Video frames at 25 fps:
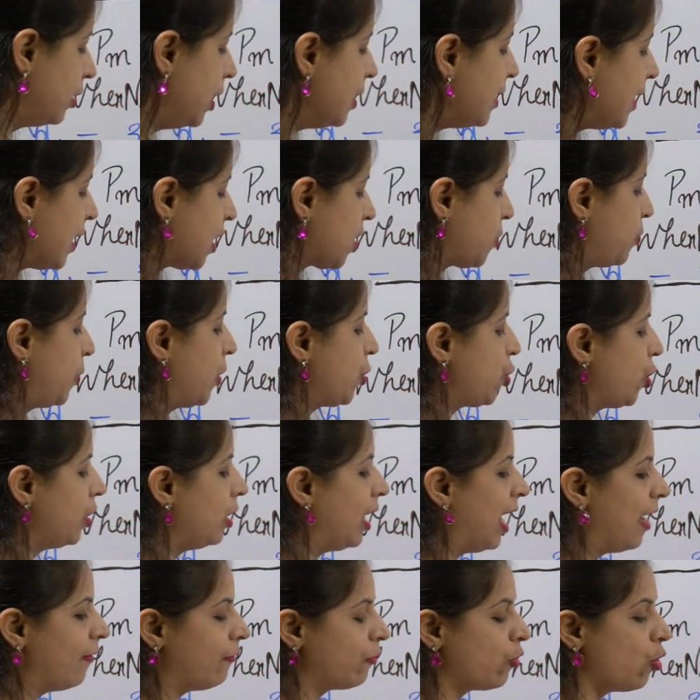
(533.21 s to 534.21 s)
this
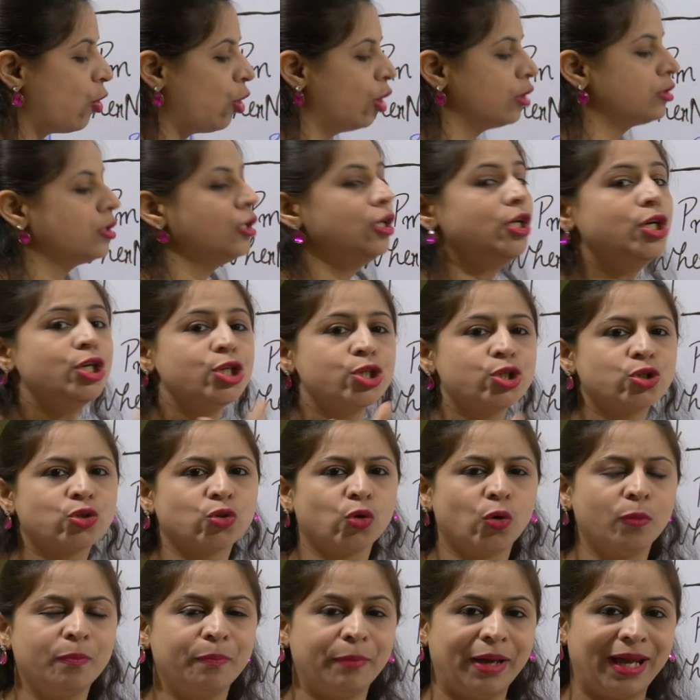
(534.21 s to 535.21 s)
expression have got
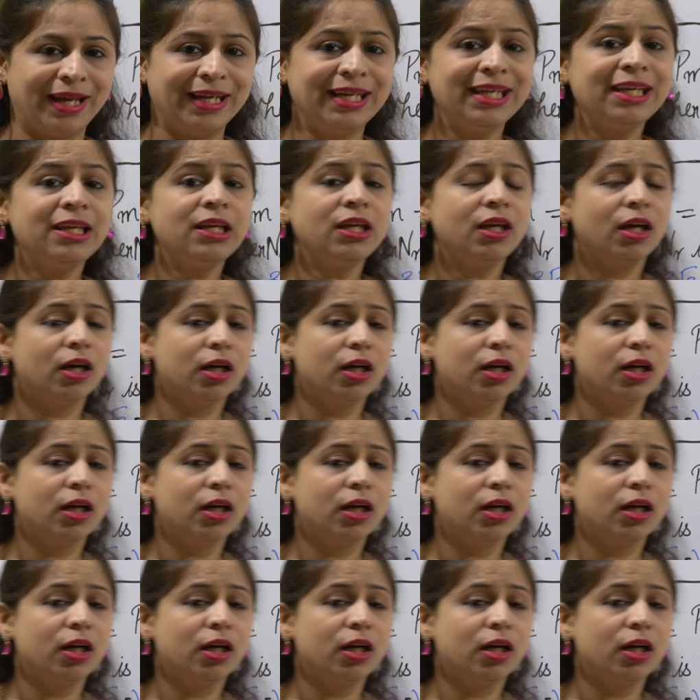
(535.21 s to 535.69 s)
so many